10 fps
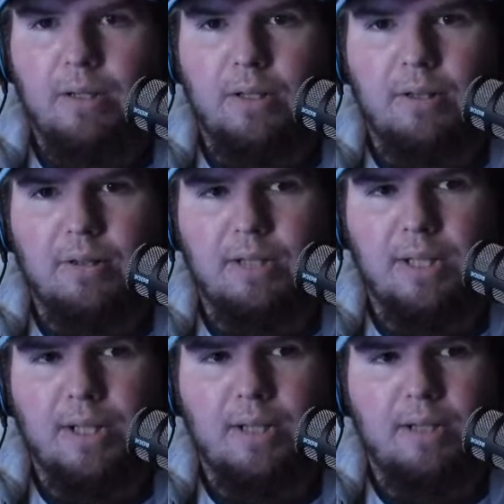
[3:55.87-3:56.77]
There's
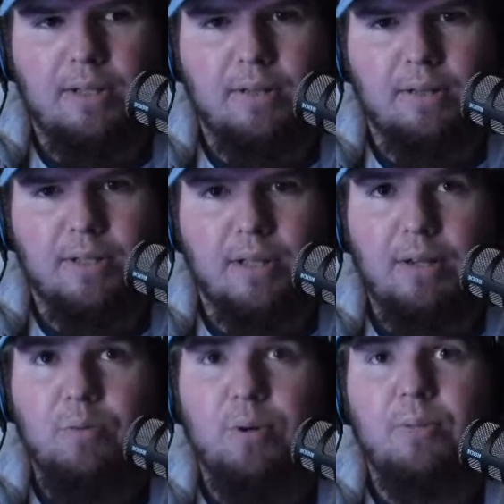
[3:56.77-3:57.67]

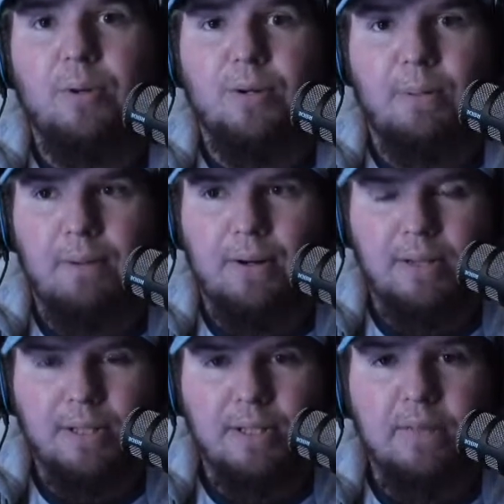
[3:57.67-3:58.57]
the rumored
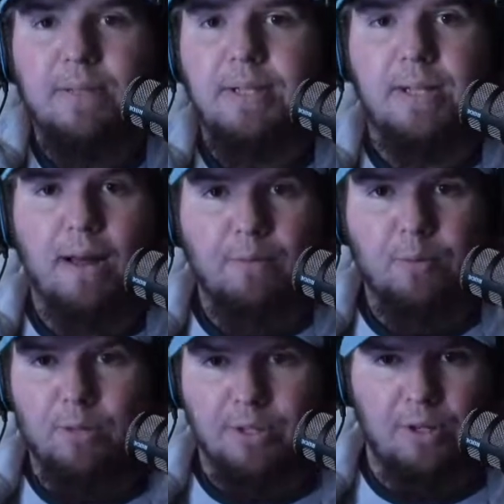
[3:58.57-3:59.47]
appearances of
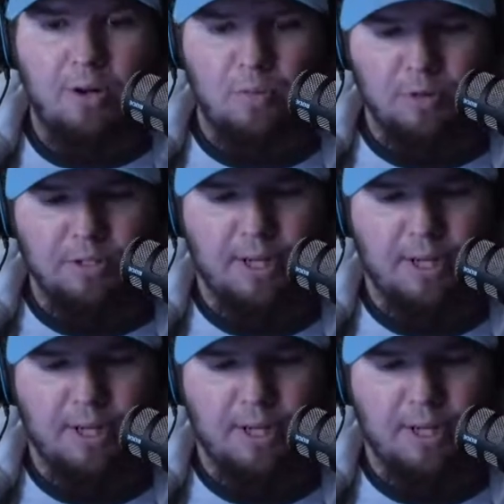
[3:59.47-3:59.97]
several Star Wars